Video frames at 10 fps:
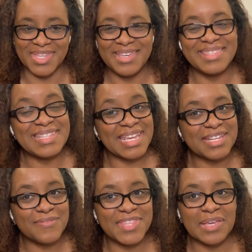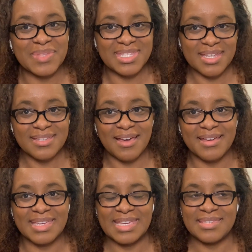The negative thing with
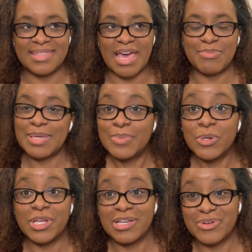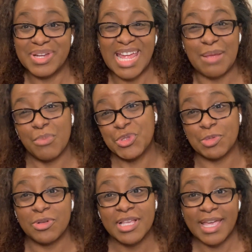TikTok is that people can create
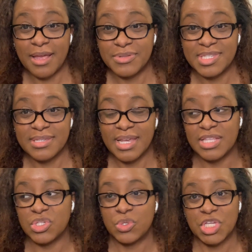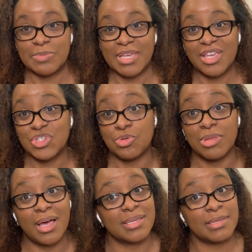multiple accounts. And so just because you
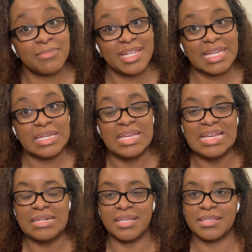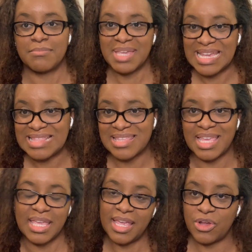block somebody doesn't mean that they
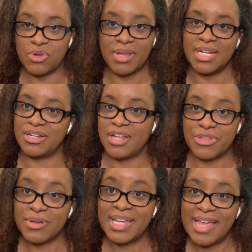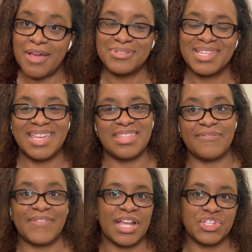can't create another account and then
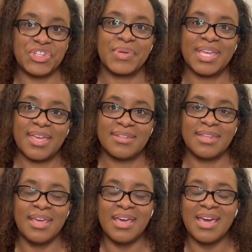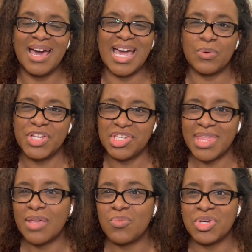find you again. I wish
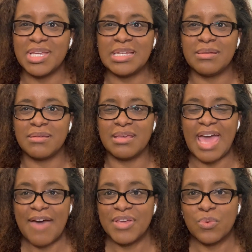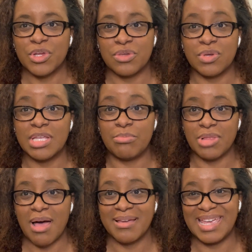they would have it where you could
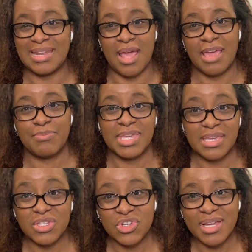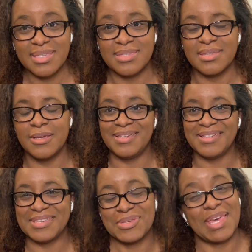block an IP address
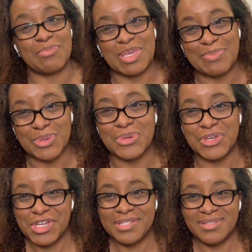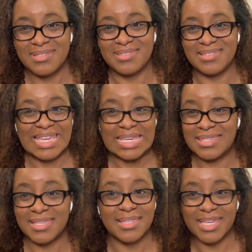so that people couldn't
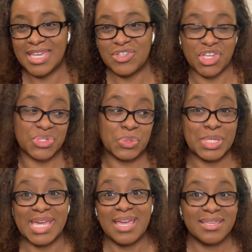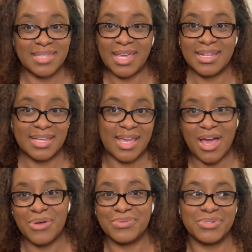easily just create a second
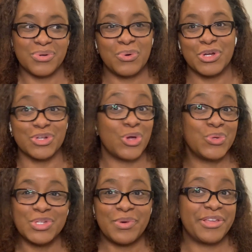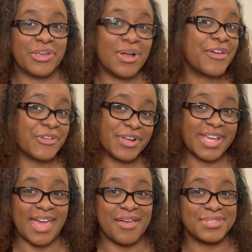account or go to one of their other
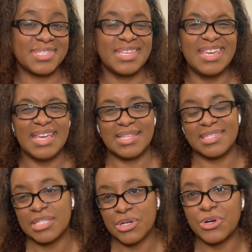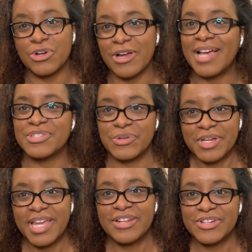accounts and still harass
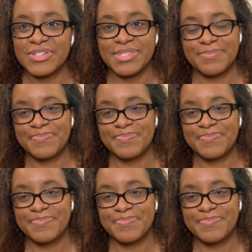creators.